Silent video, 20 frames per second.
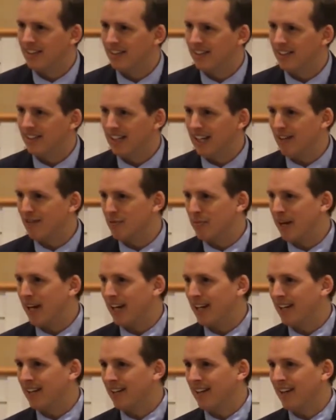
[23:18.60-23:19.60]
And that was
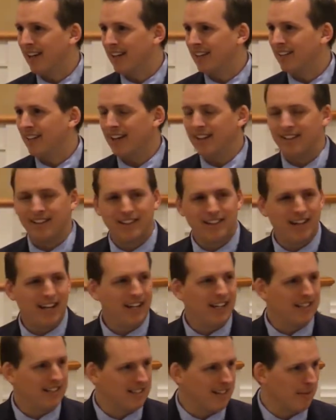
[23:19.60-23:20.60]
back in like
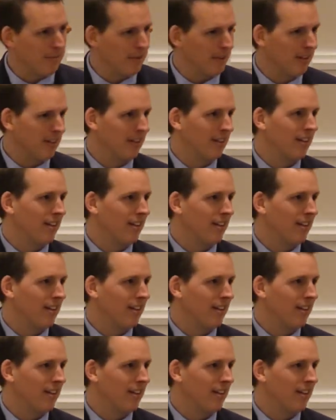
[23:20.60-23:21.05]
1980 something.